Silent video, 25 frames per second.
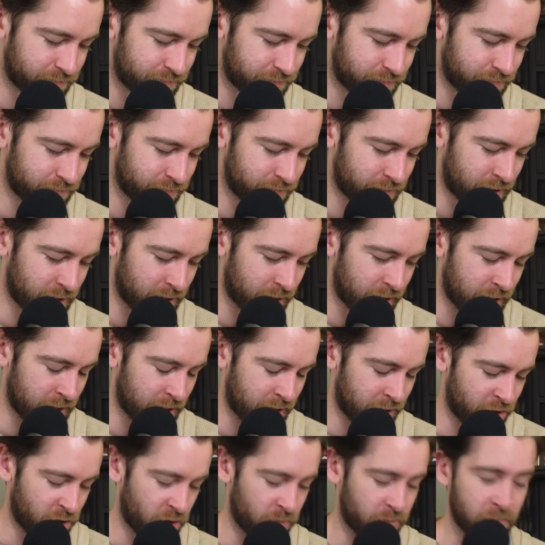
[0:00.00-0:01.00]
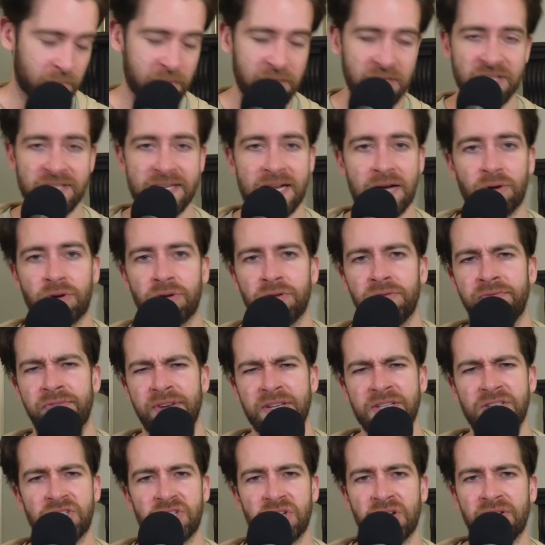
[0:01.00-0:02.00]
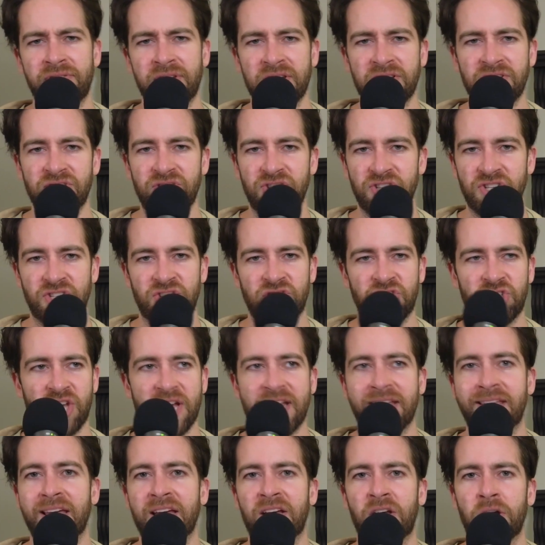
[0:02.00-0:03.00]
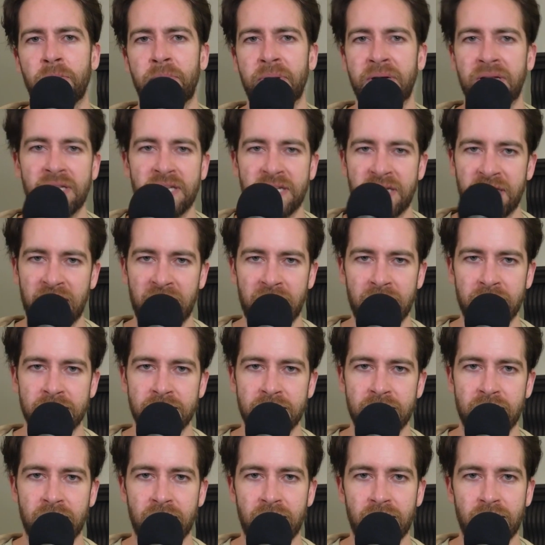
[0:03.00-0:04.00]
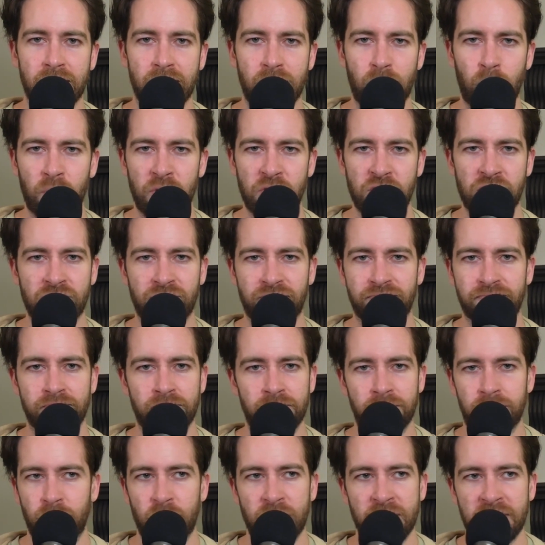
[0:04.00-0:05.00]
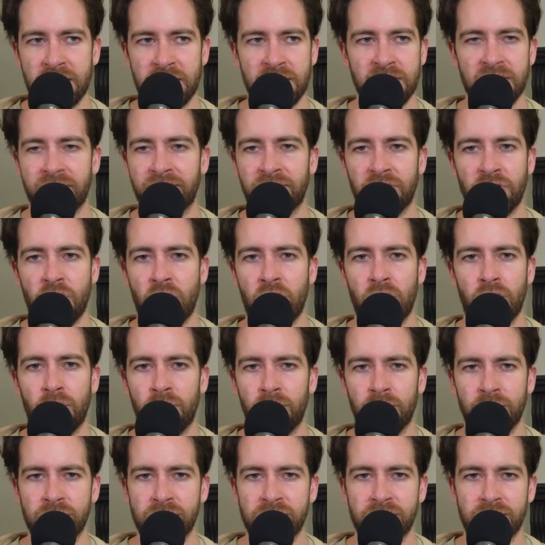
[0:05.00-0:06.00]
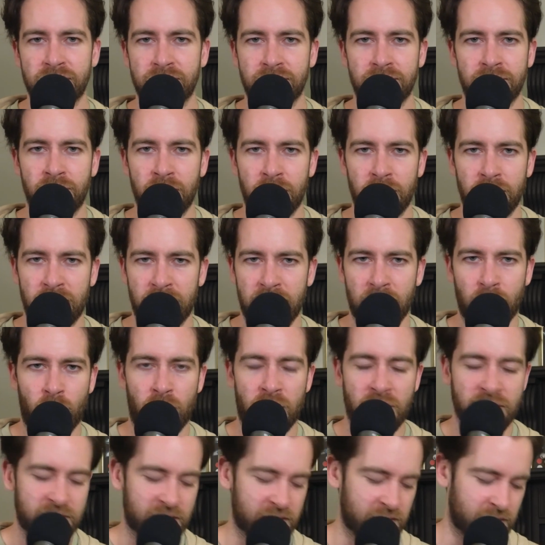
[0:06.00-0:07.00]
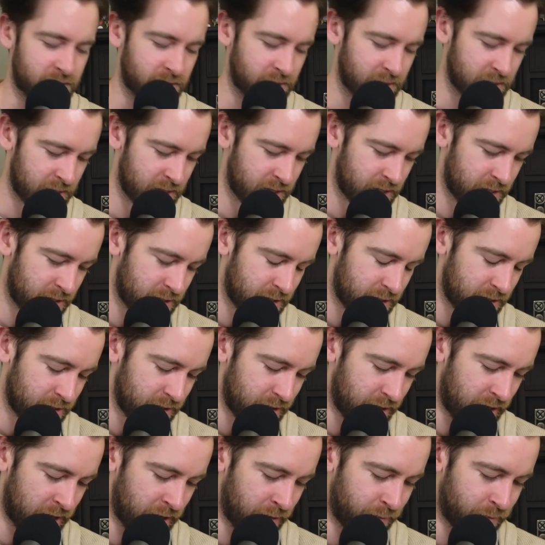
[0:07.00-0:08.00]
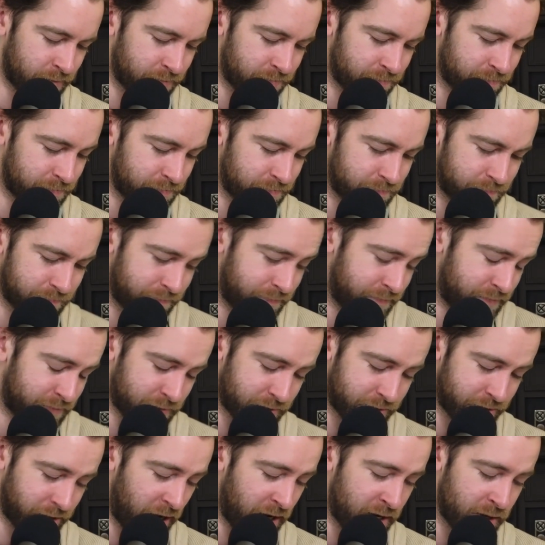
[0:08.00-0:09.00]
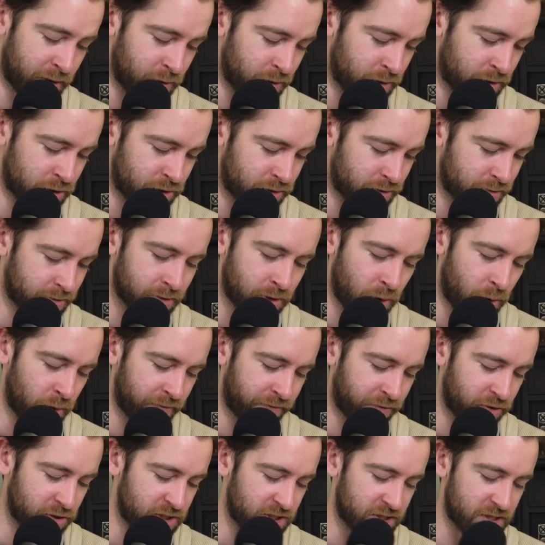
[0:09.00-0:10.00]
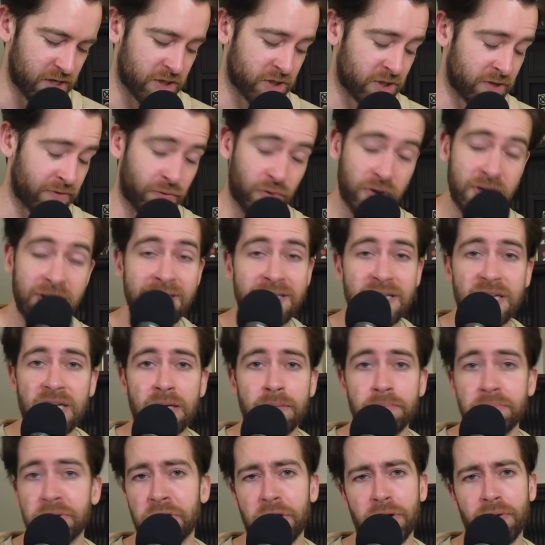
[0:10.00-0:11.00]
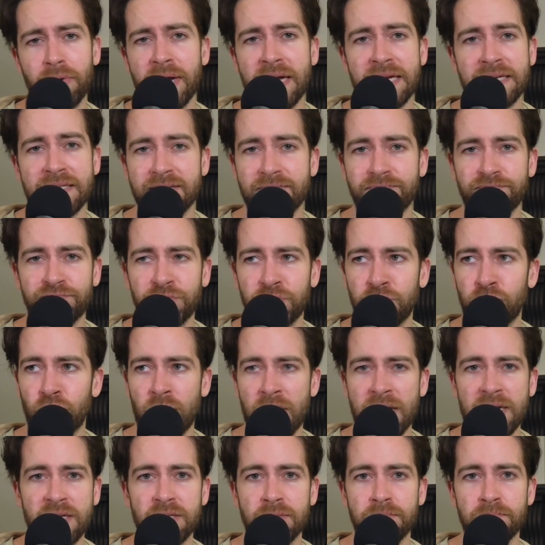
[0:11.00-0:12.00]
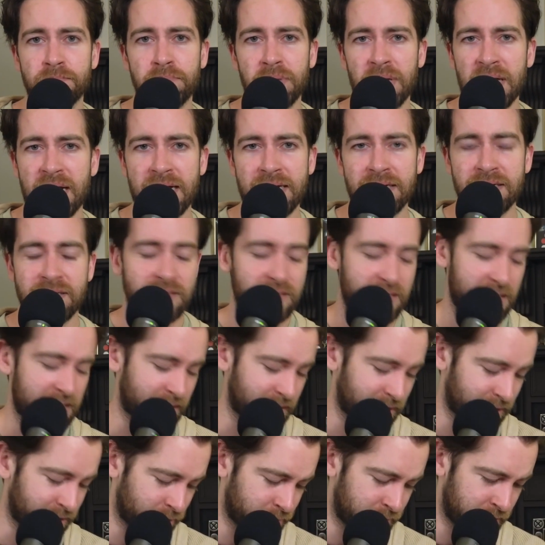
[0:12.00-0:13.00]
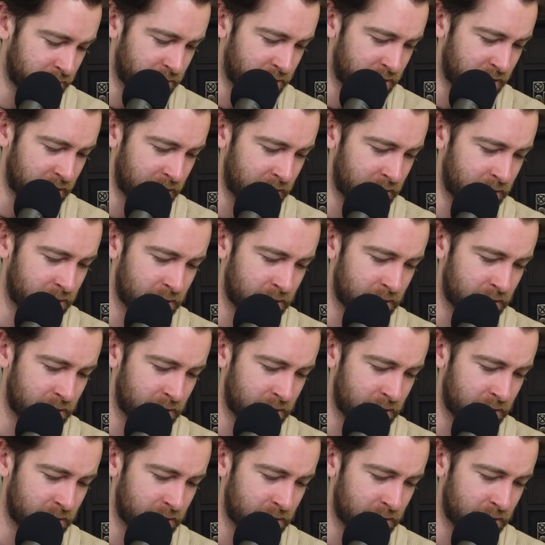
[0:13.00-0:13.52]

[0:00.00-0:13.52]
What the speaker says: the nobleman is now convinced of his psychic ability, which we didn't even know he wanted. We thought he was going for deductive reasoning, but all right, random blind psychic ability.